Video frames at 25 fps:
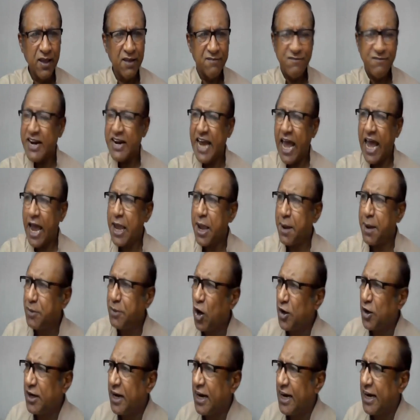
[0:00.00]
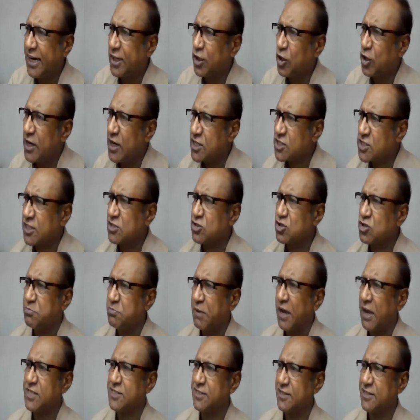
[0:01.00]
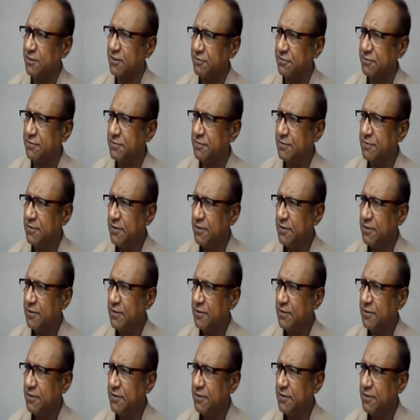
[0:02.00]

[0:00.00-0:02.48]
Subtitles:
Then I am not ready to listen to myself.